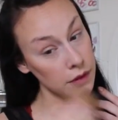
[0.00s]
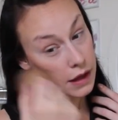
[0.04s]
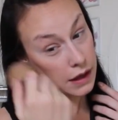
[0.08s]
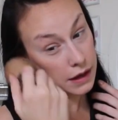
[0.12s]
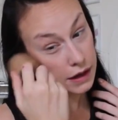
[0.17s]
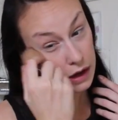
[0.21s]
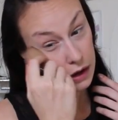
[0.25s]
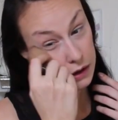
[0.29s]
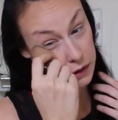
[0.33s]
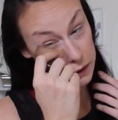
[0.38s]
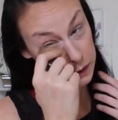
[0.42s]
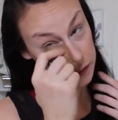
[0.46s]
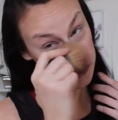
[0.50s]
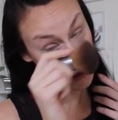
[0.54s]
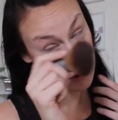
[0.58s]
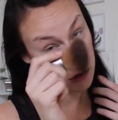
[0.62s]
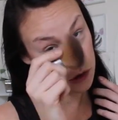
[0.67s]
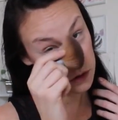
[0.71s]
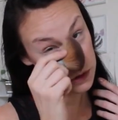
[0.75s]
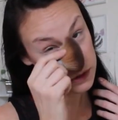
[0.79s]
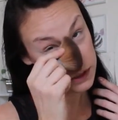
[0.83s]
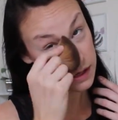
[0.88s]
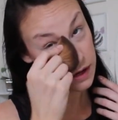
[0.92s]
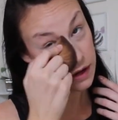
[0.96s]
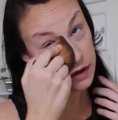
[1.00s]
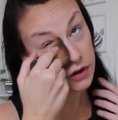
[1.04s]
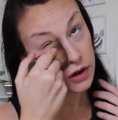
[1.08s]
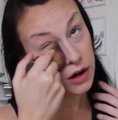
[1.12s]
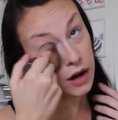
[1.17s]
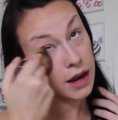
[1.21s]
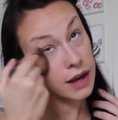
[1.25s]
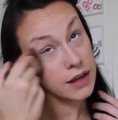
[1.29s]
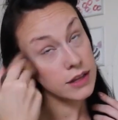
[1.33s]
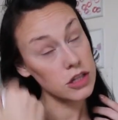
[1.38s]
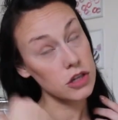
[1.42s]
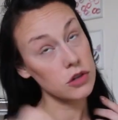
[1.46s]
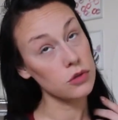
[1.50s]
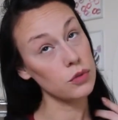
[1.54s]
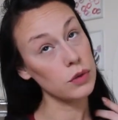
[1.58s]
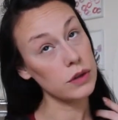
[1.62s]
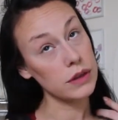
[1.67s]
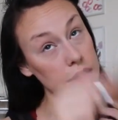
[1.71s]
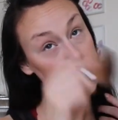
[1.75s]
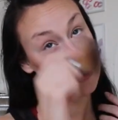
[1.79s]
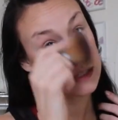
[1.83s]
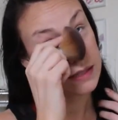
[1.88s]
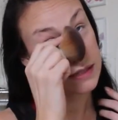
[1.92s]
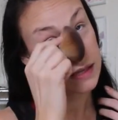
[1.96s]
And now your nose and under eyes are
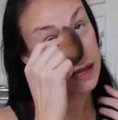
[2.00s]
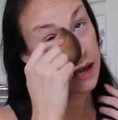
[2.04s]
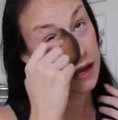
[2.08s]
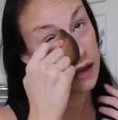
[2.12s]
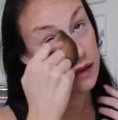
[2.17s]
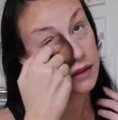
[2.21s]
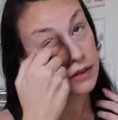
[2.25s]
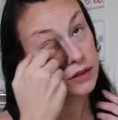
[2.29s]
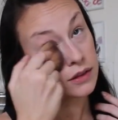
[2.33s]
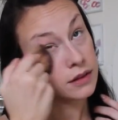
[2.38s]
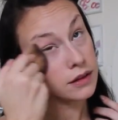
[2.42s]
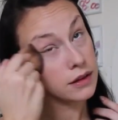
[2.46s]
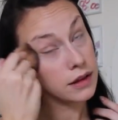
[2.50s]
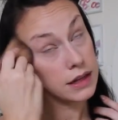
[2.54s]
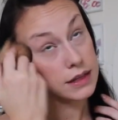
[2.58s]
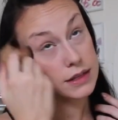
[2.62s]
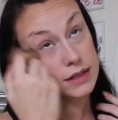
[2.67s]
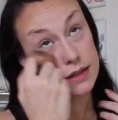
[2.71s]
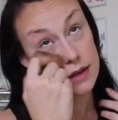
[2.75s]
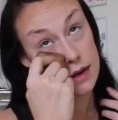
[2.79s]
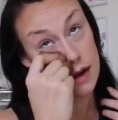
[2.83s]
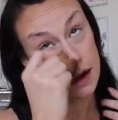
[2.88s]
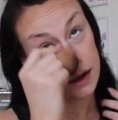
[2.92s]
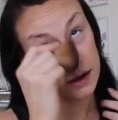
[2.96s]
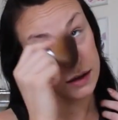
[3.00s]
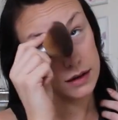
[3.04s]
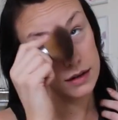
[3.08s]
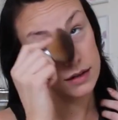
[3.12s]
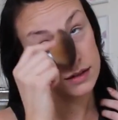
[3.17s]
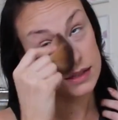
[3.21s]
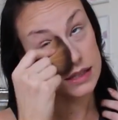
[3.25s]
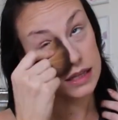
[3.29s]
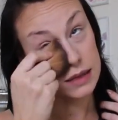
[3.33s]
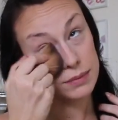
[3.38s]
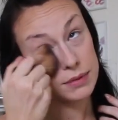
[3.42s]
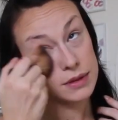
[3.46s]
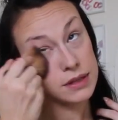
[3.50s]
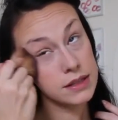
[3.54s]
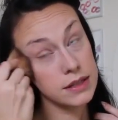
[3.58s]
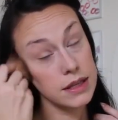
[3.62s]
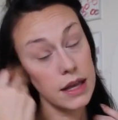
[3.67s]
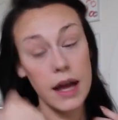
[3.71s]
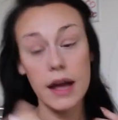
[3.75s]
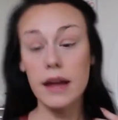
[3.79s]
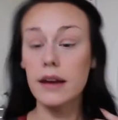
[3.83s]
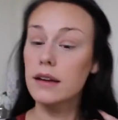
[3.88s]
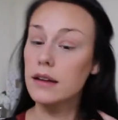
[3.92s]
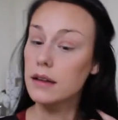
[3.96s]
really set and it's not going to slip and
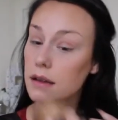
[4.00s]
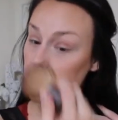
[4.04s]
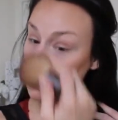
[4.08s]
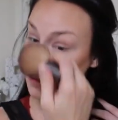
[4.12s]
slide.